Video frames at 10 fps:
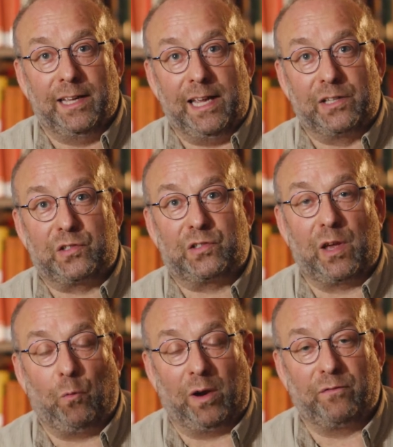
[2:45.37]
It's
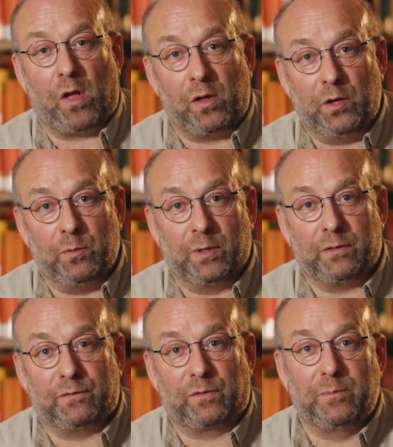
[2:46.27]
one volume
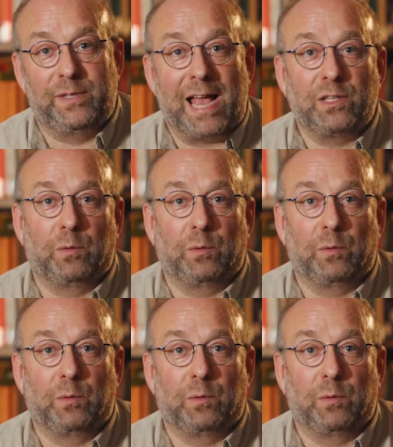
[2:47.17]
from Daniel